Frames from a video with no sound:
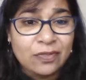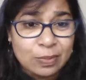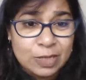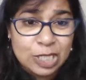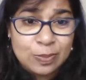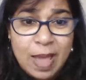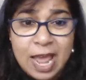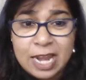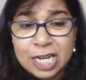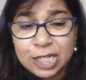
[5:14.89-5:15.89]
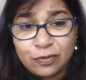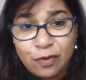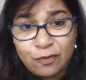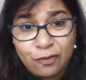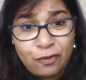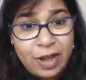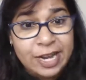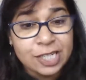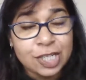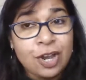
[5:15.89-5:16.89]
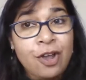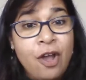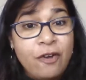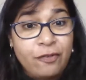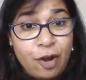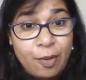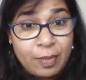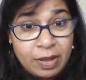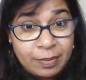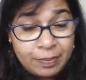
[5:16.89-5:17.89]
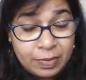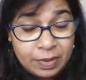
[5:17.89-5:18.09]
from Spanish, from French, from